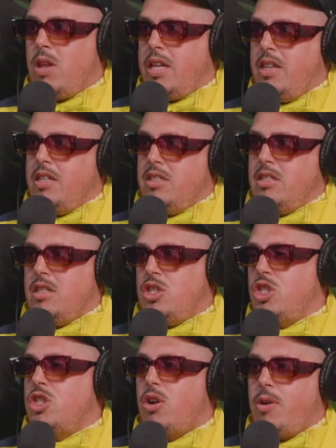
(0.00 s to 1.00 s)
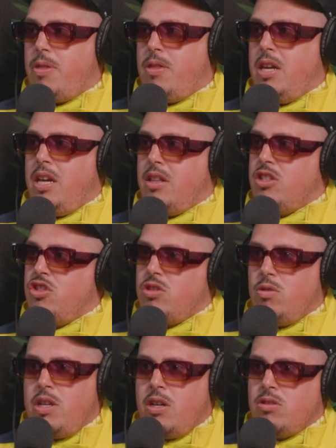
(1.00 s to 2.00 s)
Like this is a sure thing. The
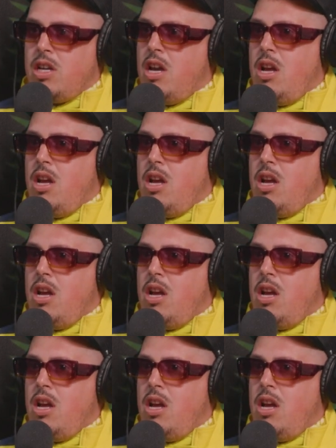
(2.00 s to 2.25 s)
studios